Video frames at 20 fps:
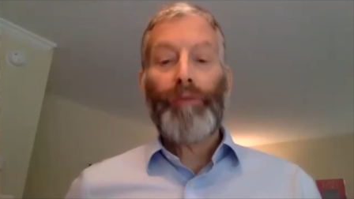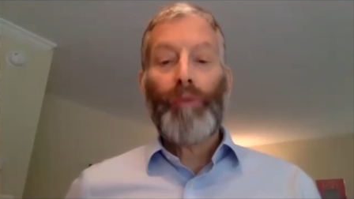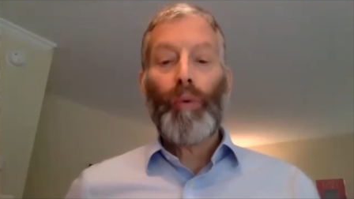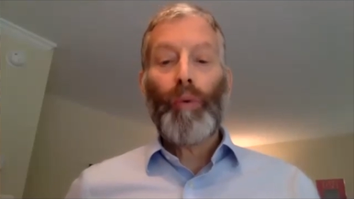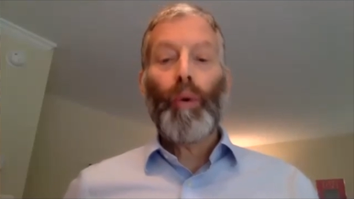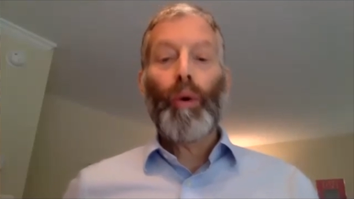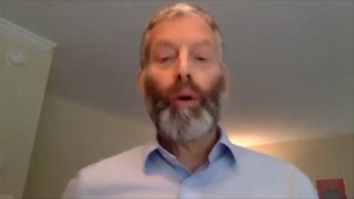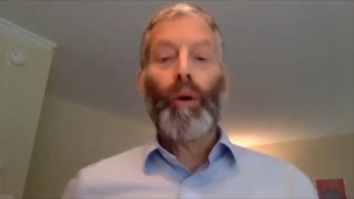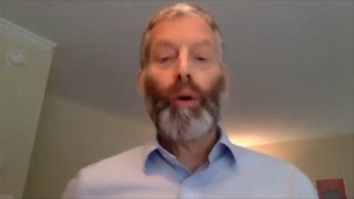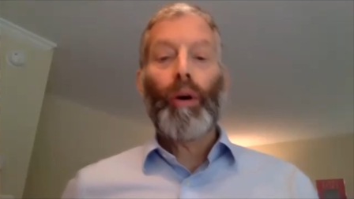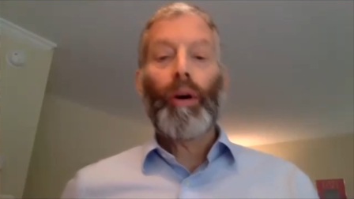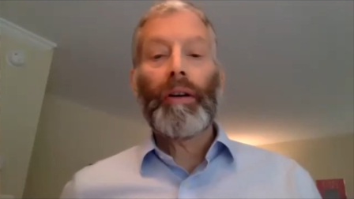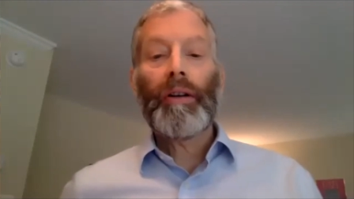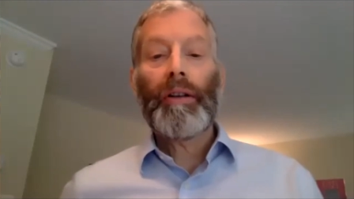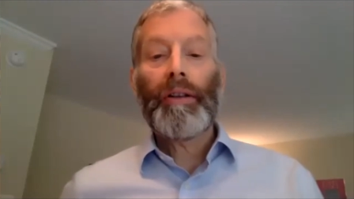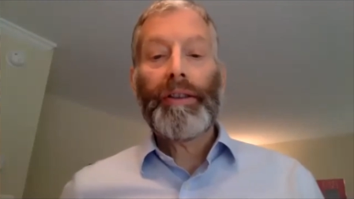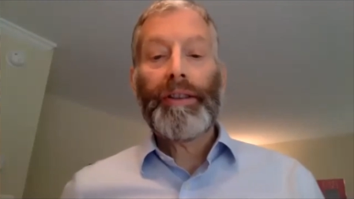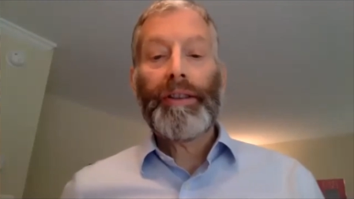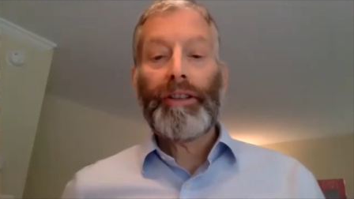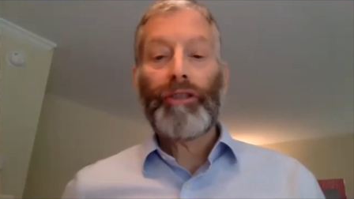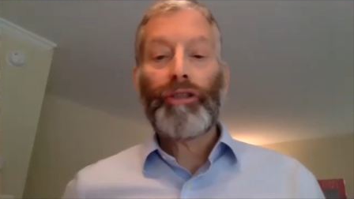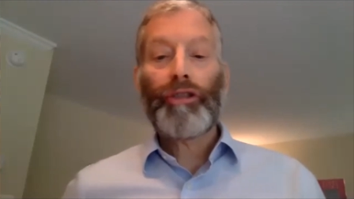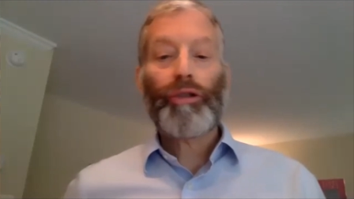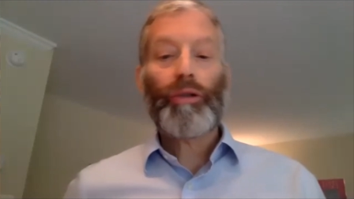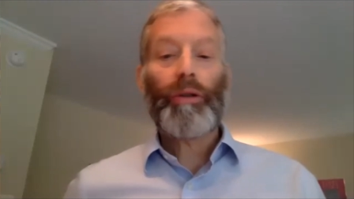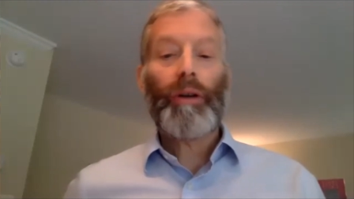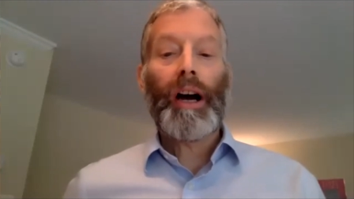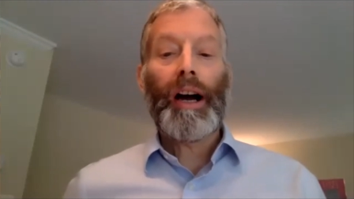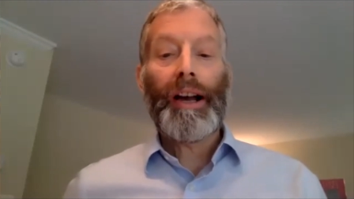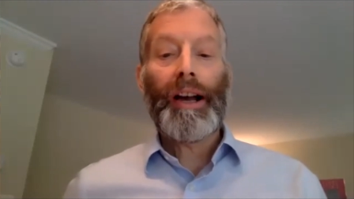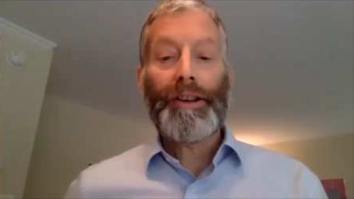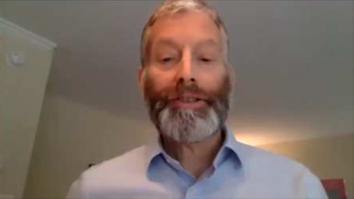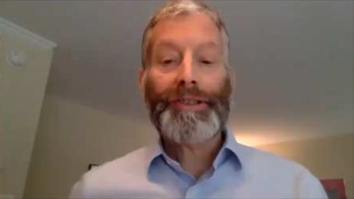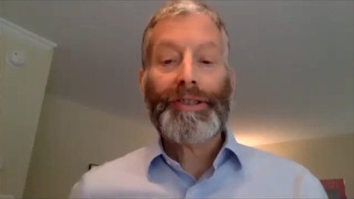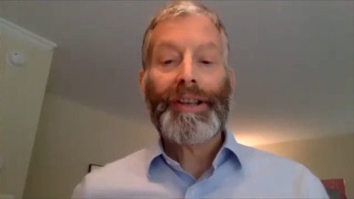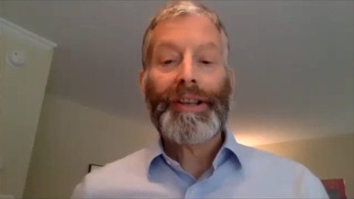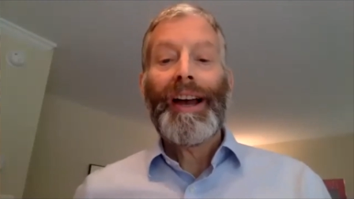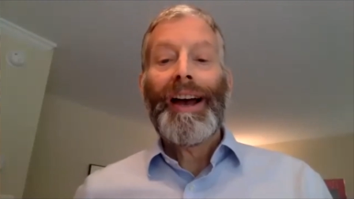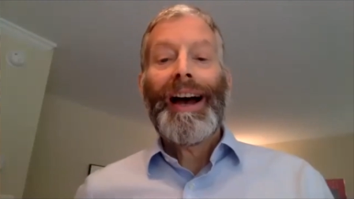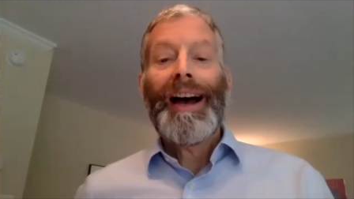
for these trials.